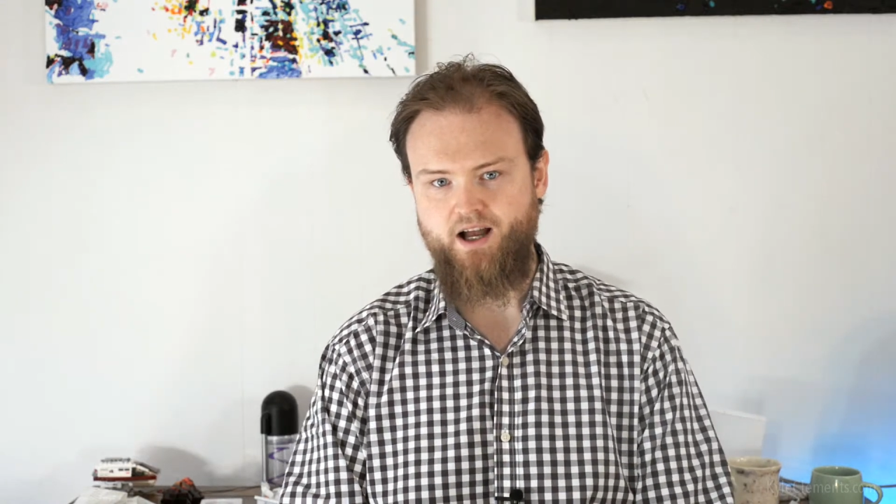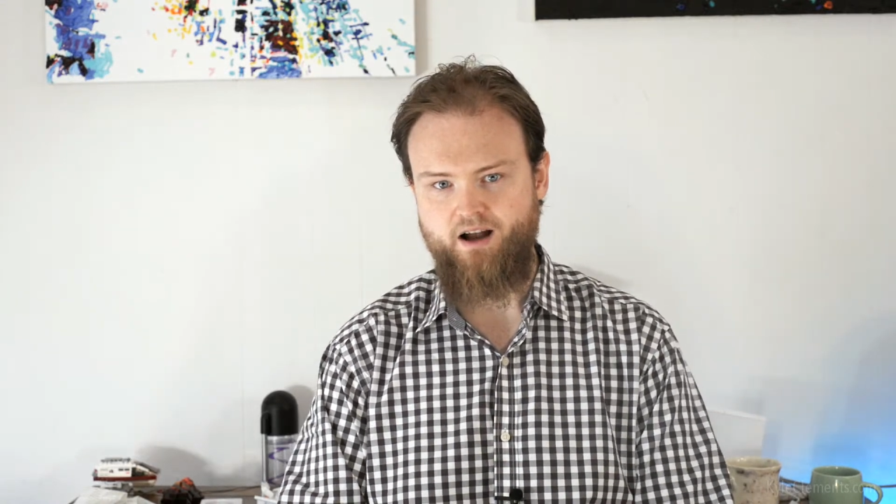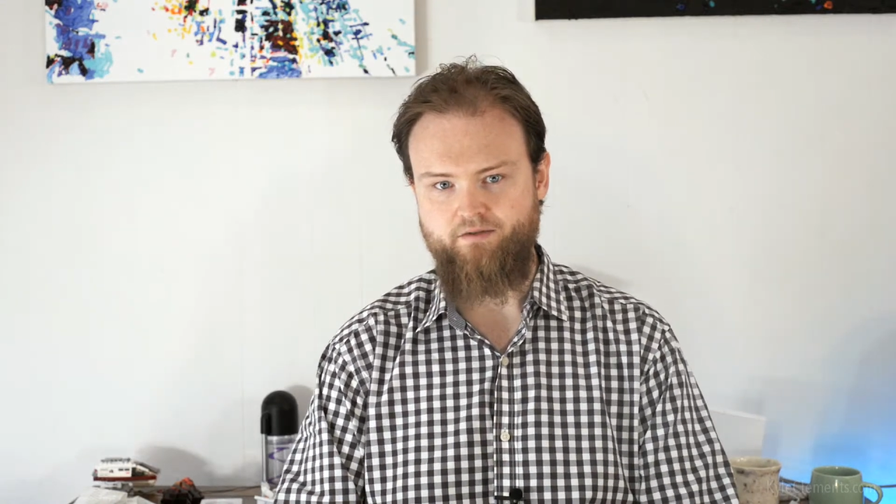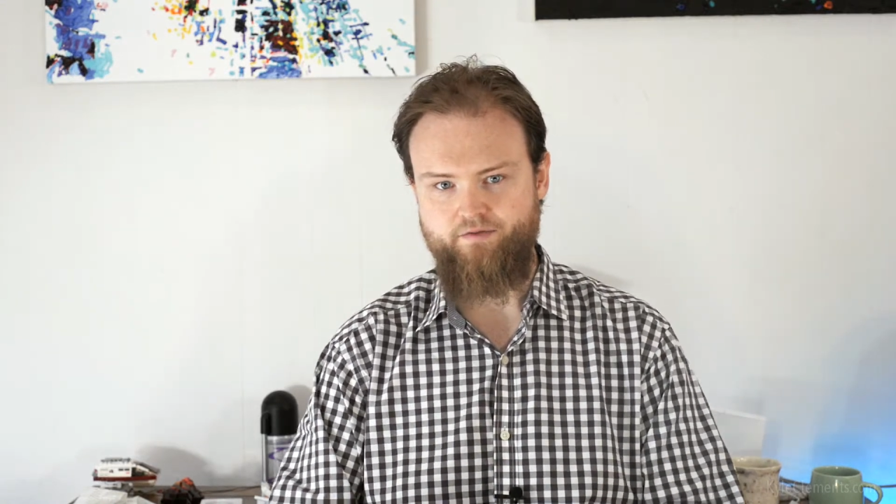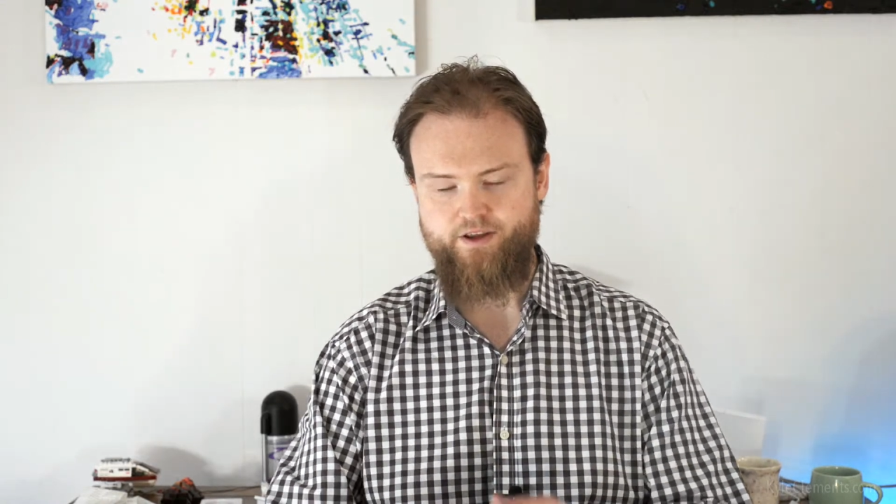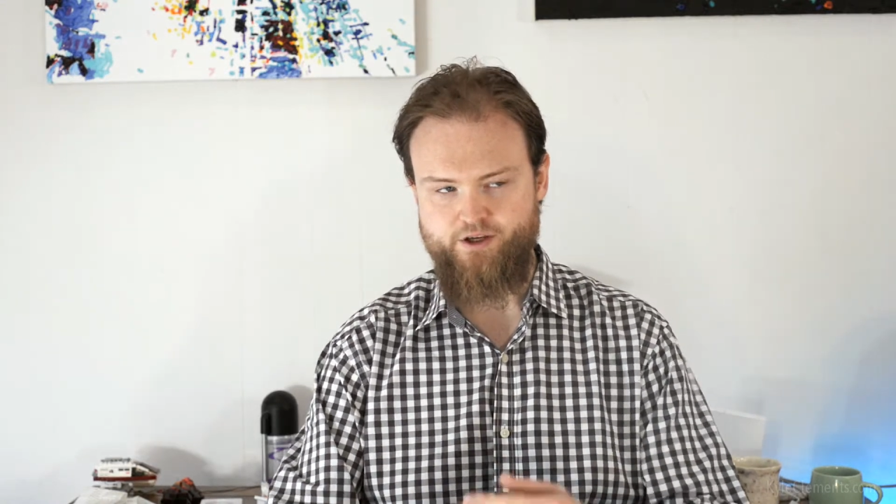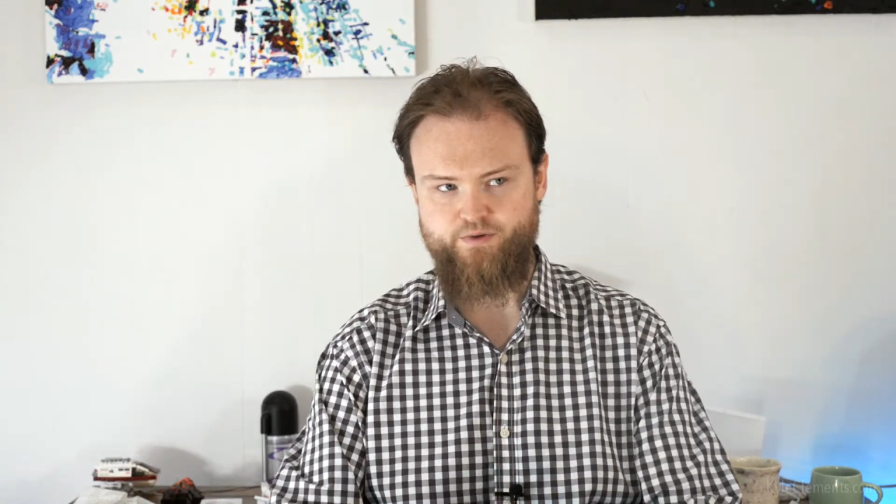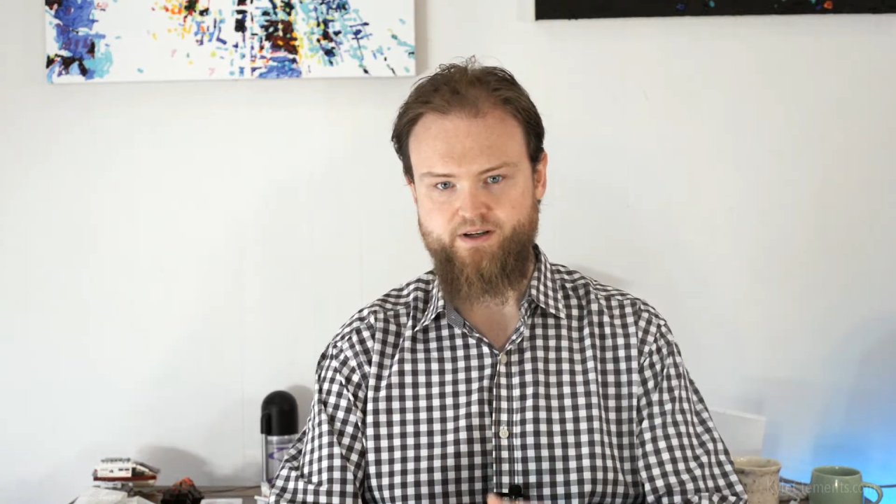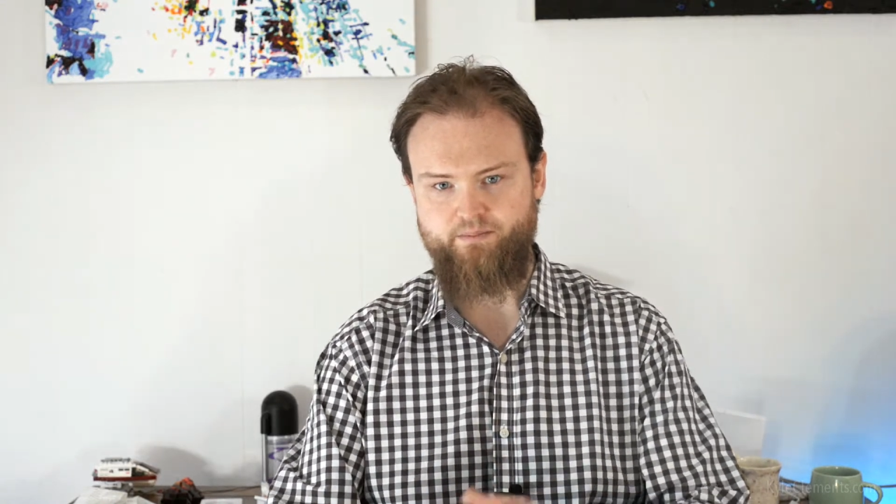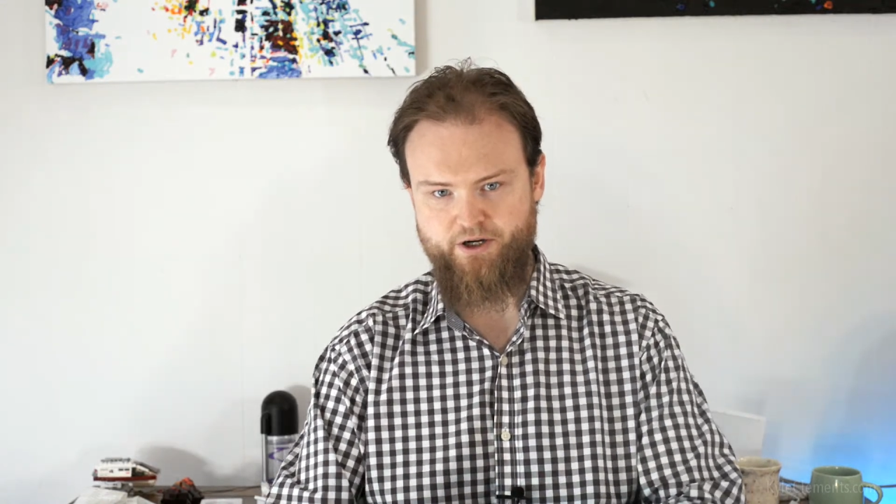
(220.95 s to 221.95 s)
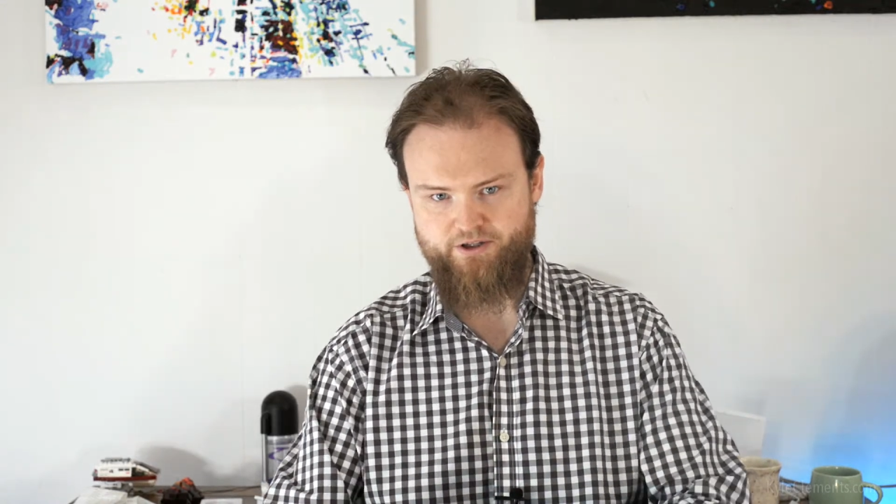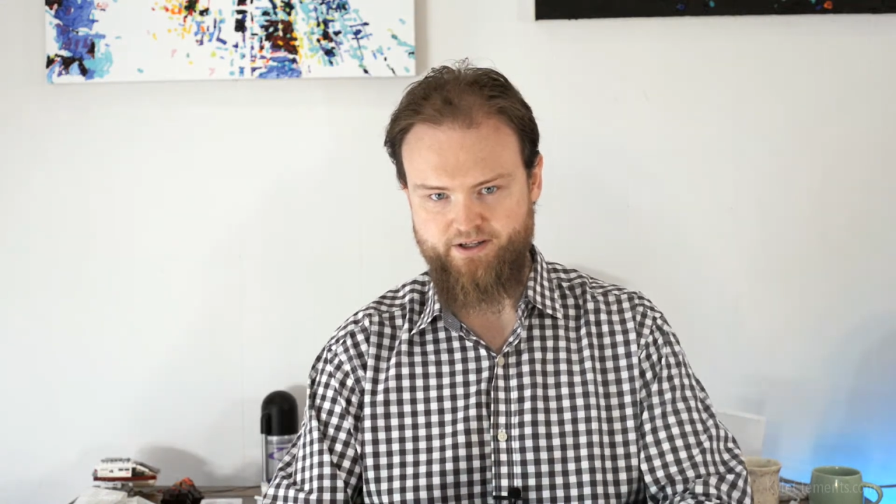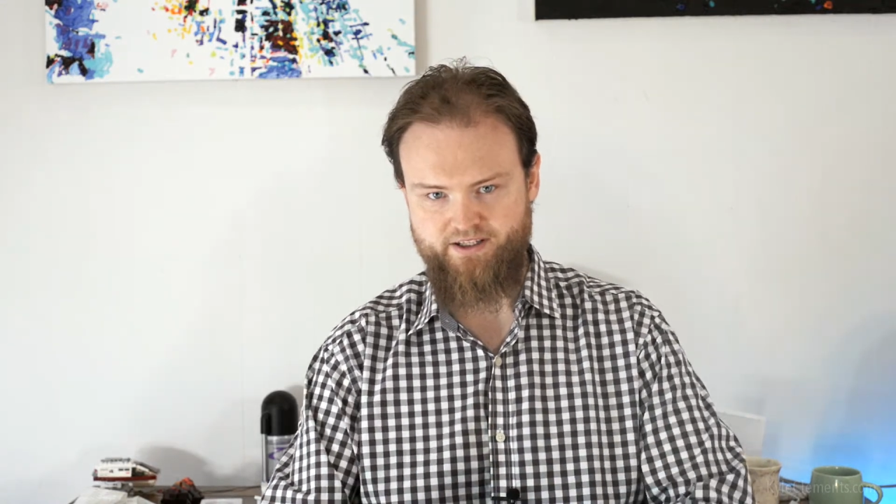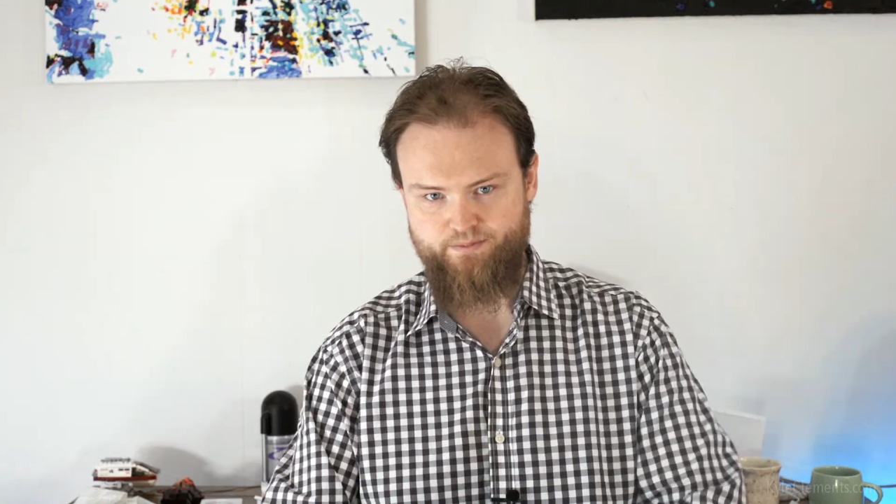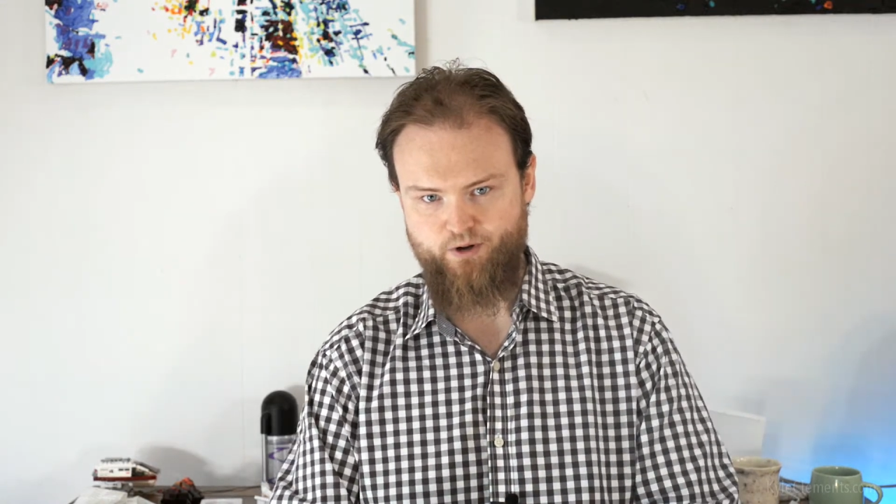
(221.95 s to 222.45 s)
of the Union Pearson
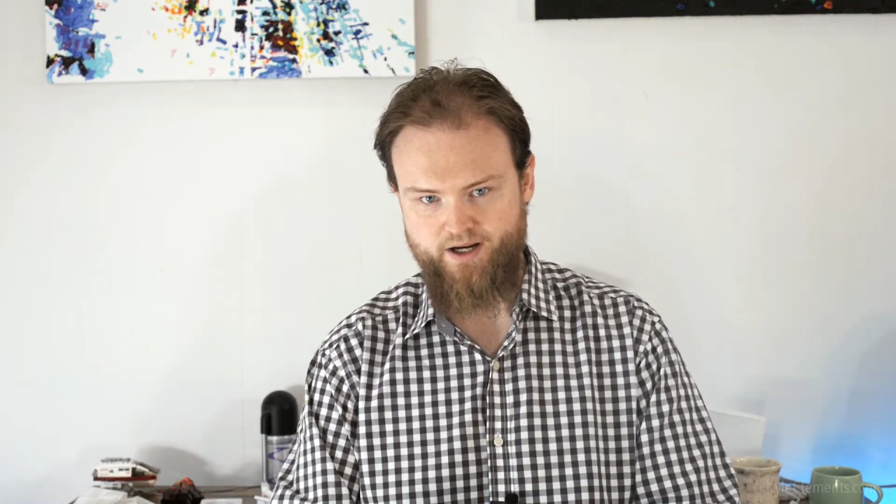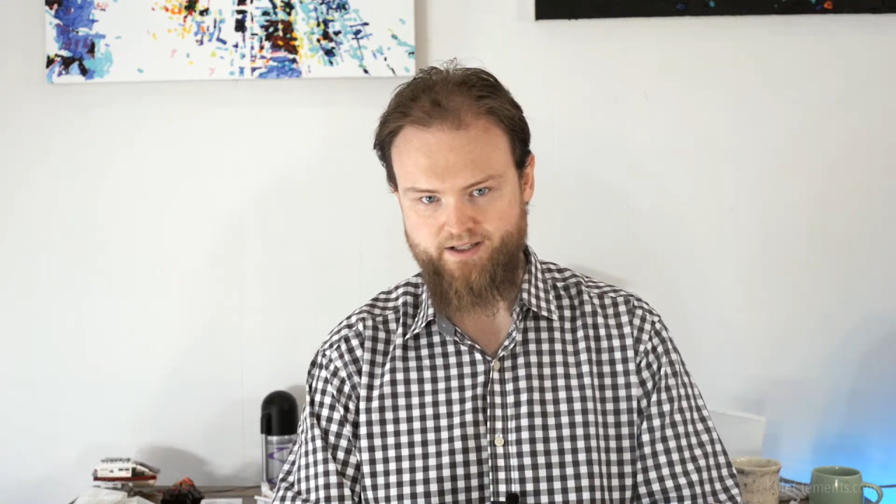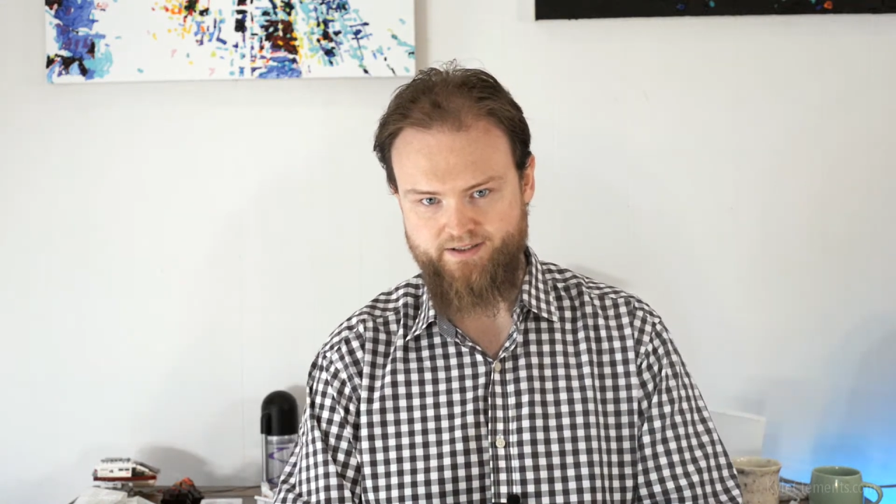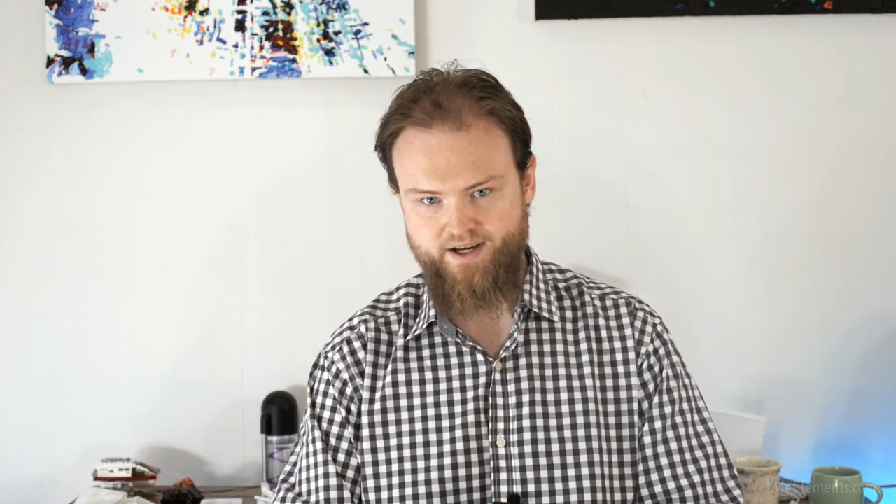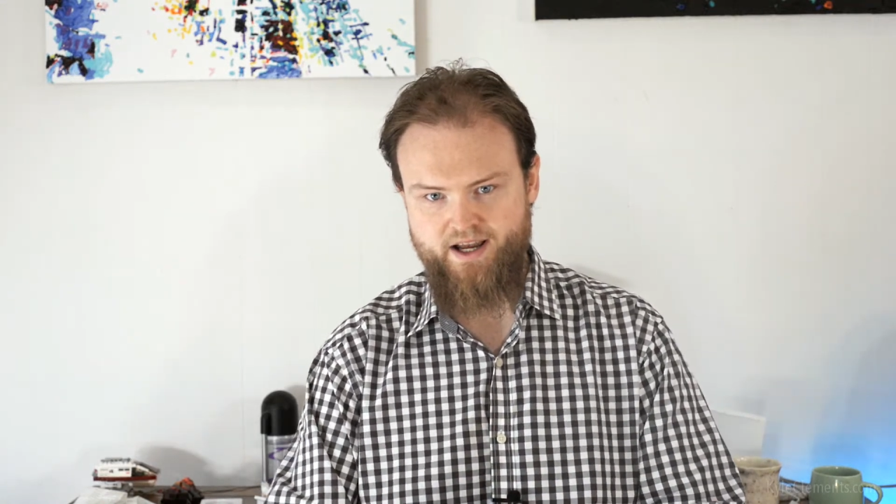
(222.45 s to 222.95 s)
Express